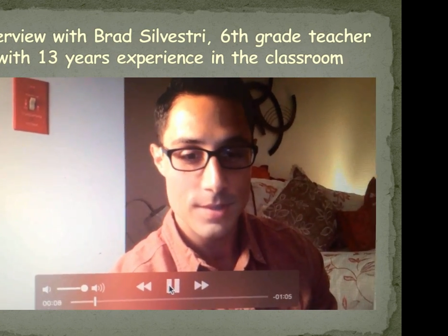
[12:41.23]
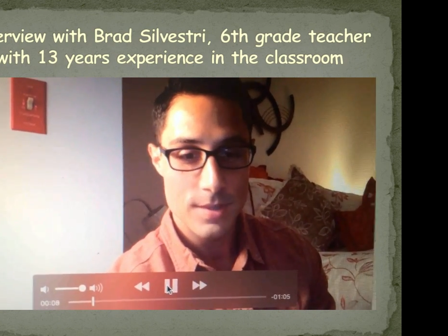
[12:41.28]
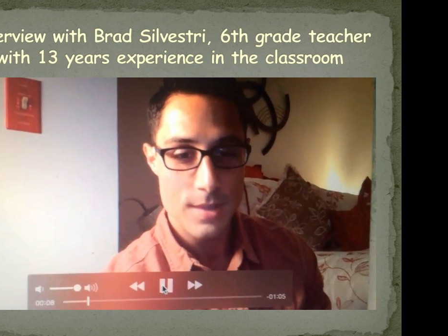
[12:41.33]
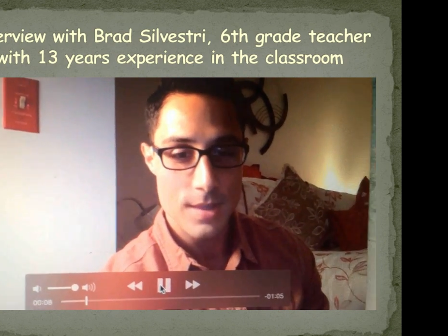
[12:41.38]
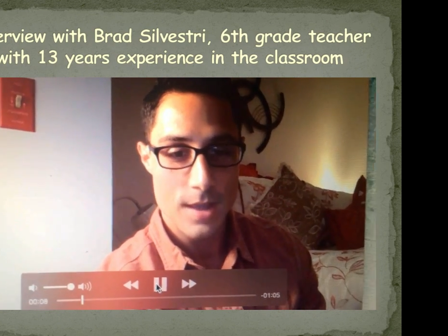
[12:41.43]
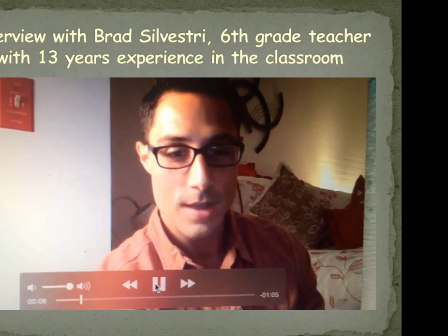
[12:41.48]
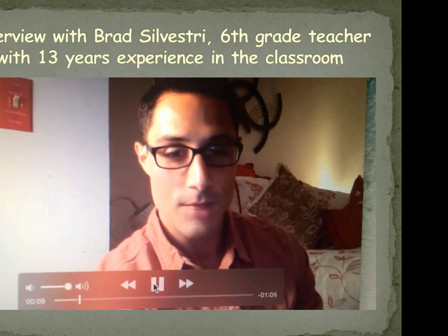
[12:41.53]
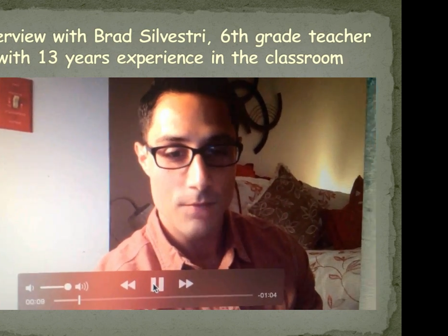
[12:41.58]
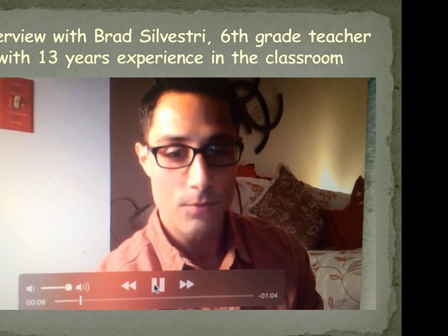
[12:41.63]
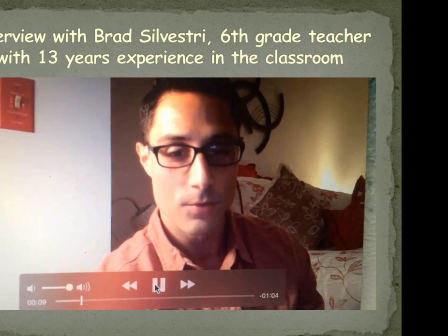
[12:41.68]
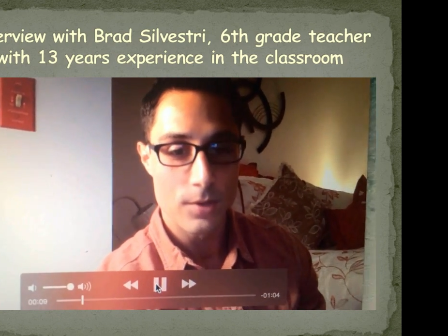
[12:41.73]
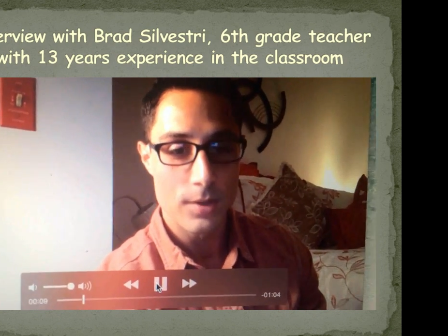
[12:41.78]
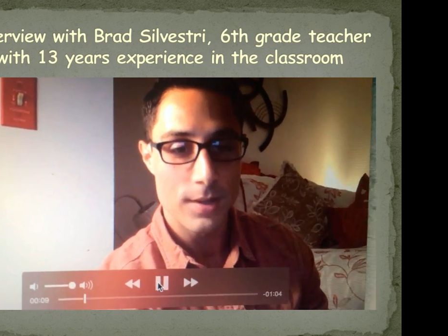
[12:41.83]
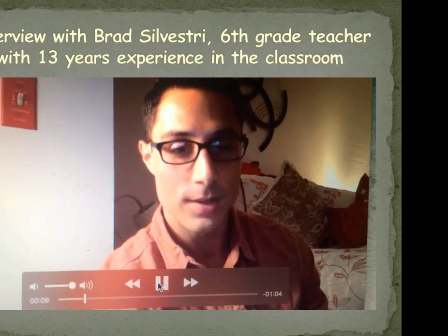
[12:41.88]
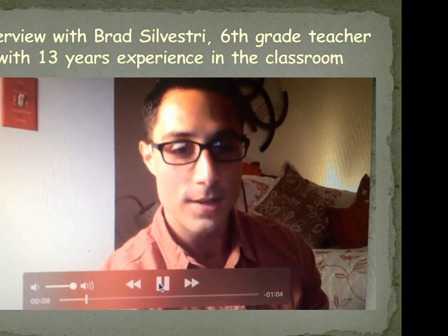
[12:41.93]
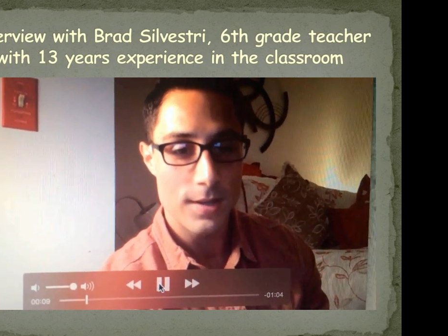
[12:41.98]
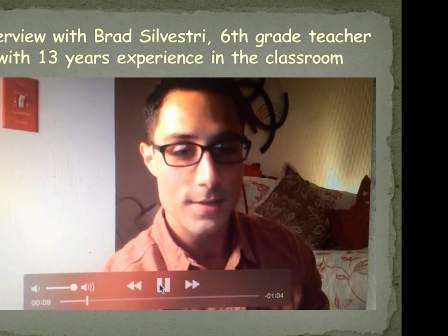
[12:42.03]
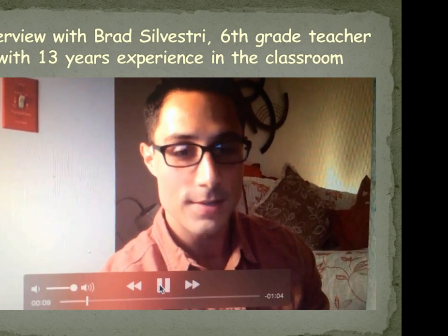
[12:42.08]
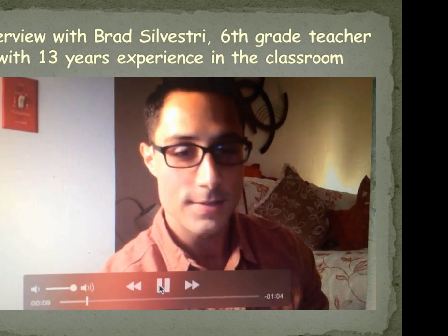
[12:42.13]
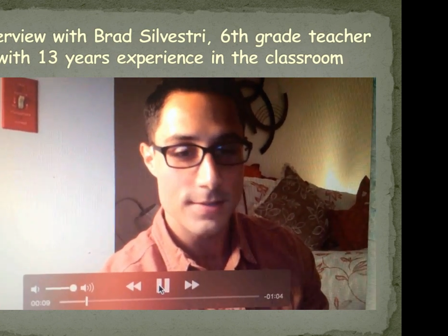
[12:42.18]
I've
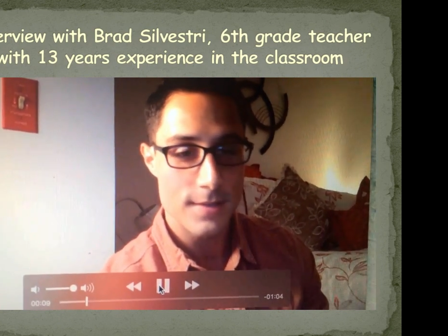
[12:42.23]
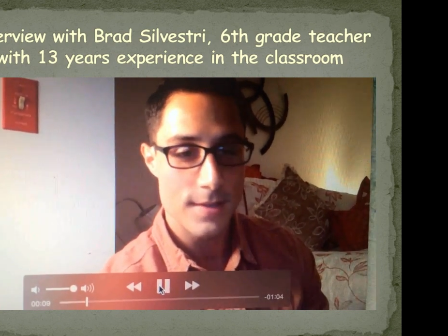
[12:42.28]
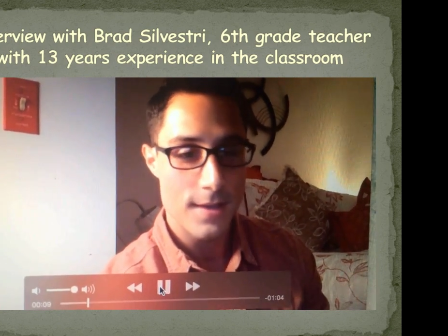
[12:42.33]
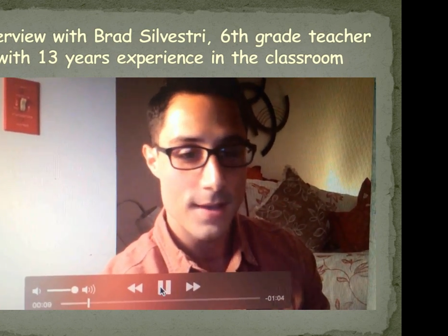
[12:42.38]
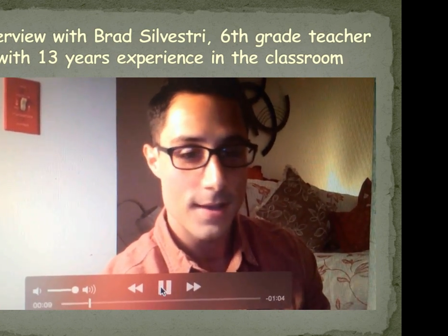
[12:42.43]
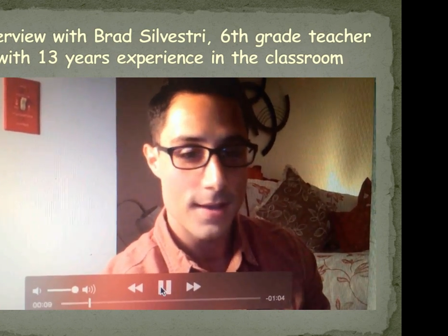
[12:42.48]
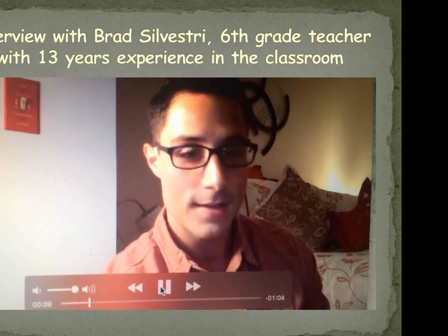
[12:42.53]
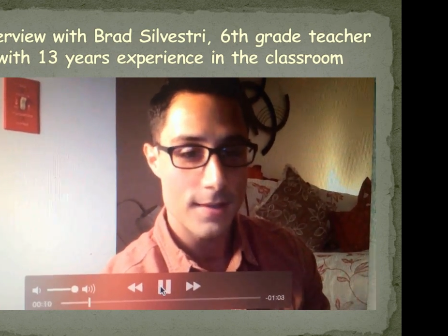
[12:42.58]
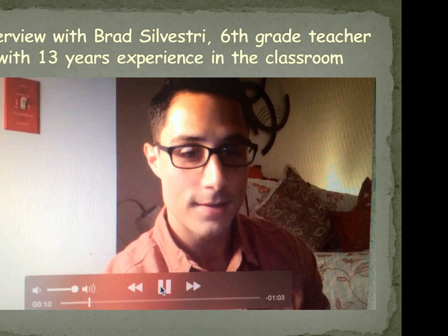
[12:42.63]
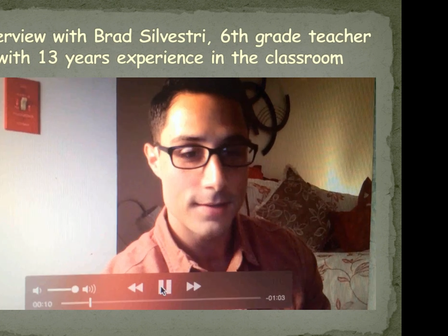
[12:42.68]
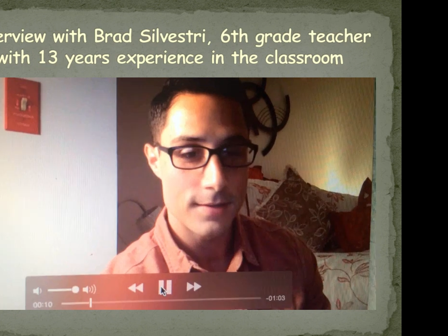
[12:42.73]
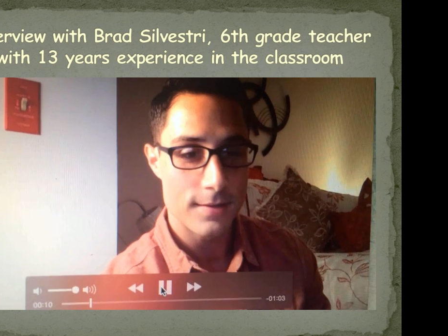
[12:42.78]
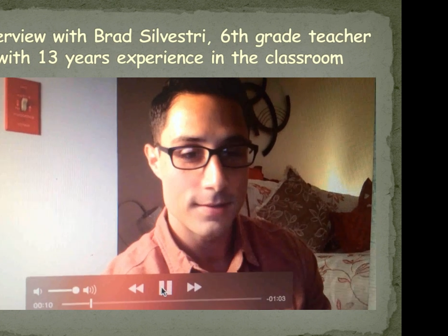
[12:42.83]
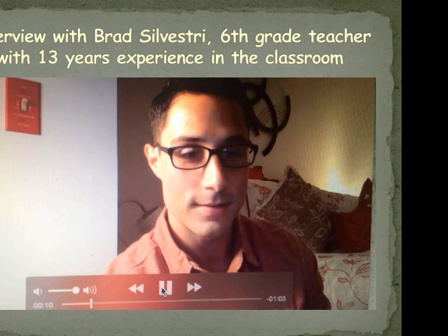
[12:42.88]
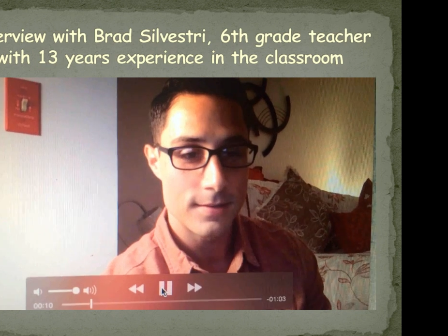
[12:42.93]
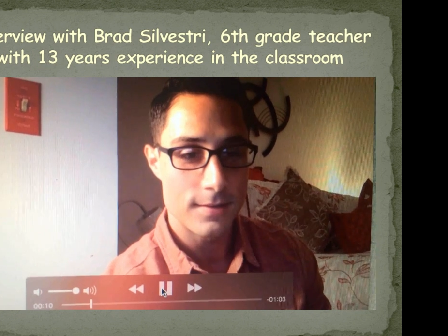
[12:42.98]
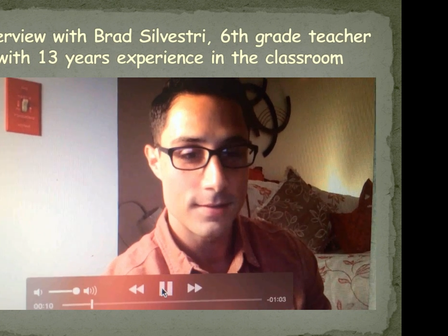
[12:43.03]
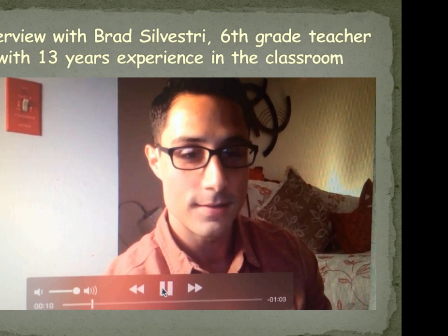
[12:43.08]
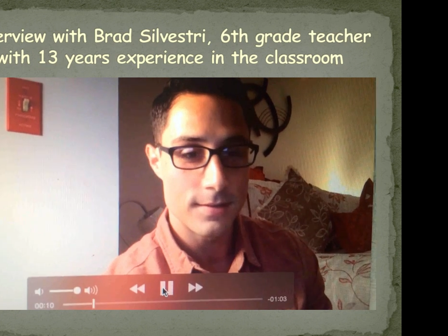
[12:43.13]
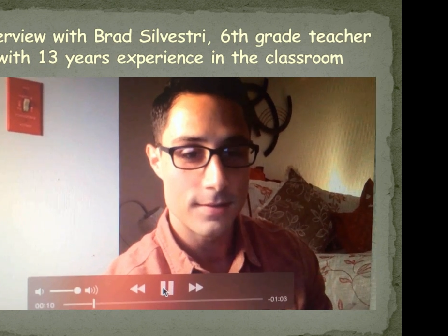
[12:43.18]
realized that
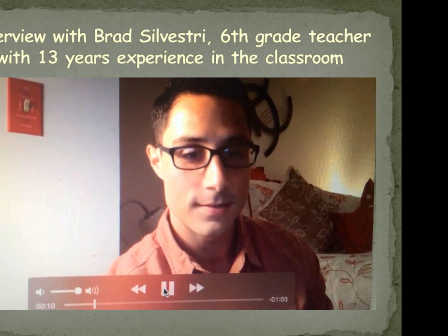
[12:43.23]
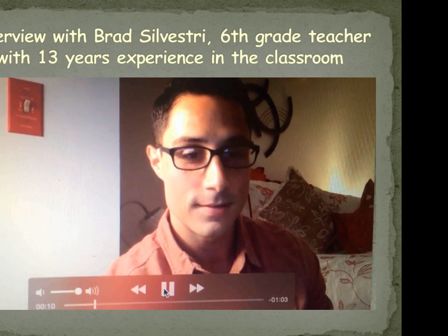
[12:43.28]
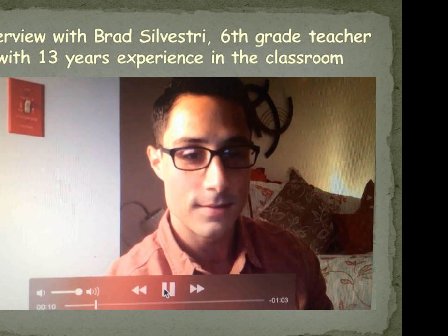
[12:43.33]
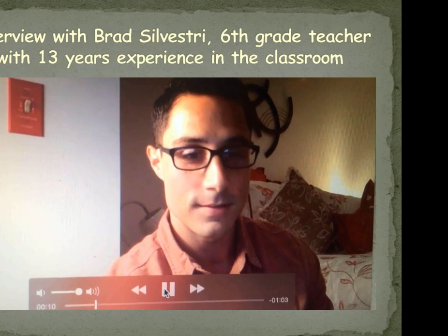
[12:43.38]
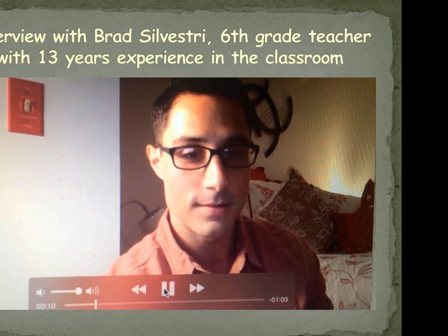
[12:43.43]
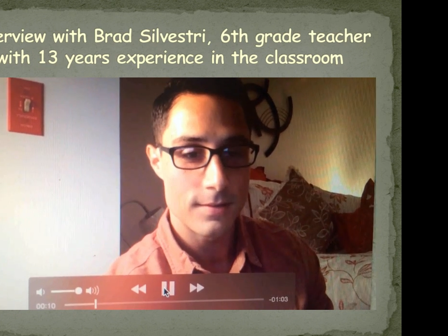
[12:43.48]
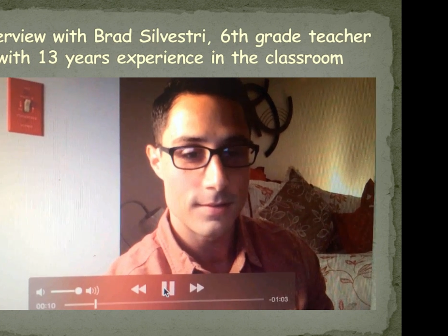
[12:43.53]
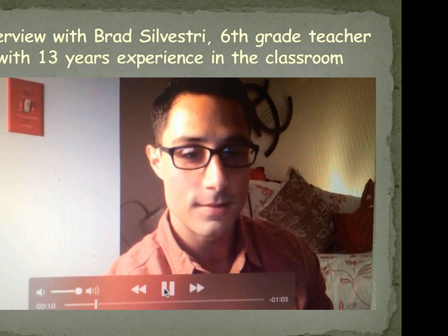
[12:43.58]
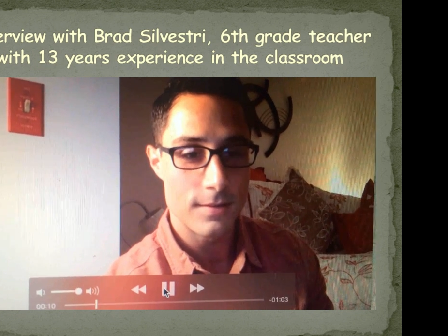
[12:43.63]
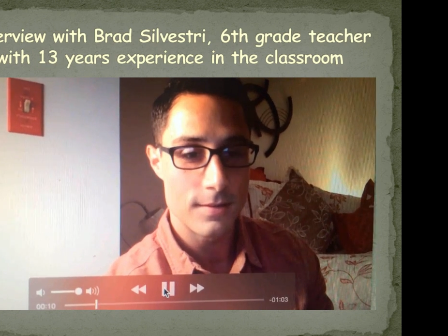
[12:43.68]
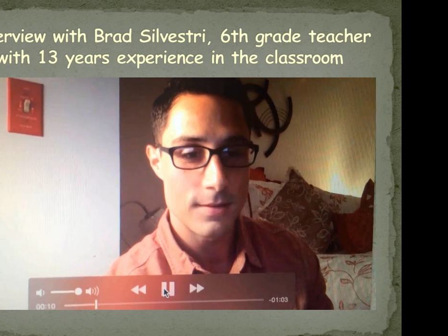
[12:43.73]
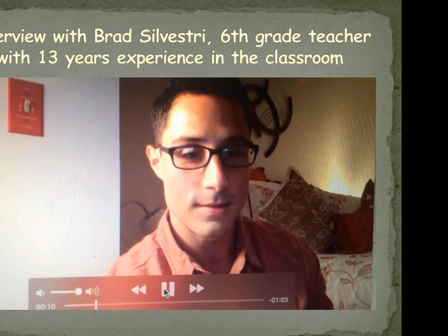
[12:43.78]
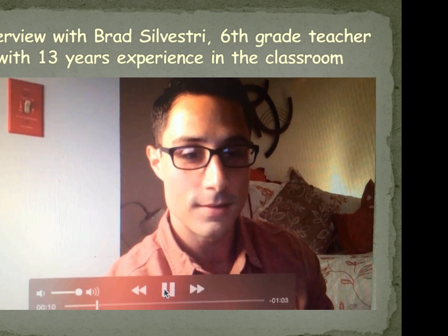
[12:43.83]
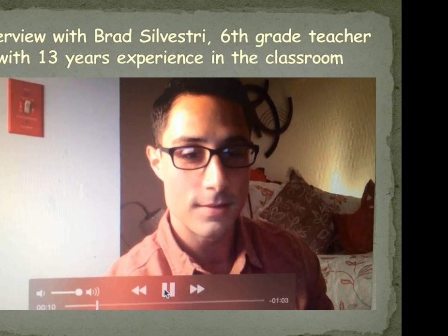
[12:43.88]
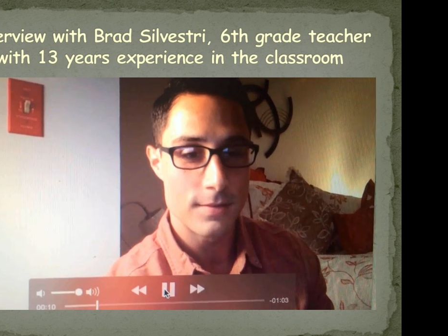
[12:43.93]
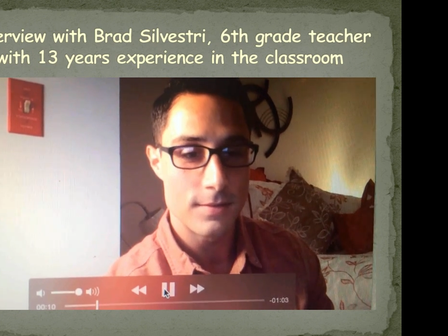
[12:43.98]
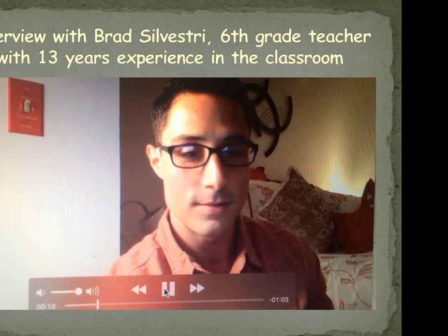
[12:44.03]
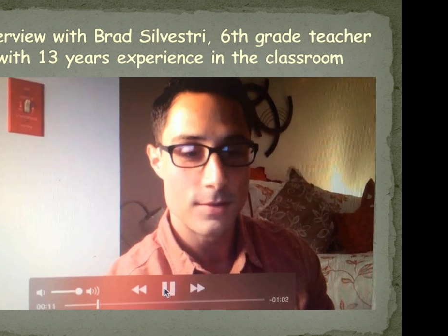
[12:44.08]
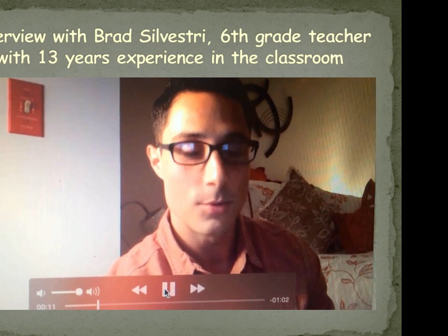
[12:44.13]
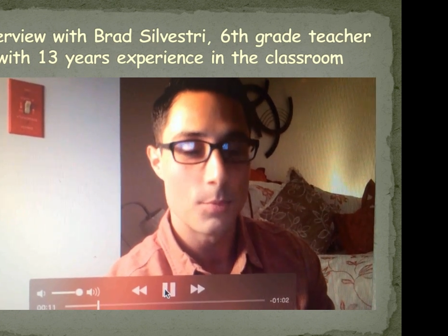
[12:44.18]

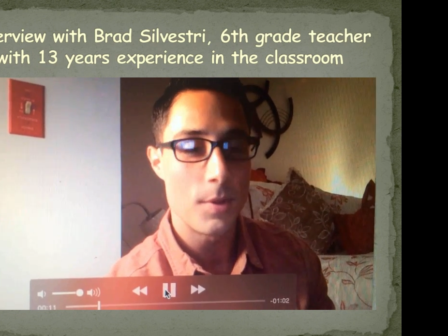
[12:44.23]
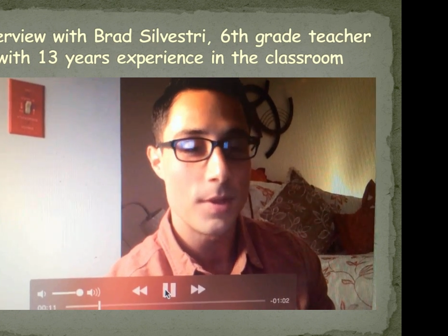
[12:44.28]
you're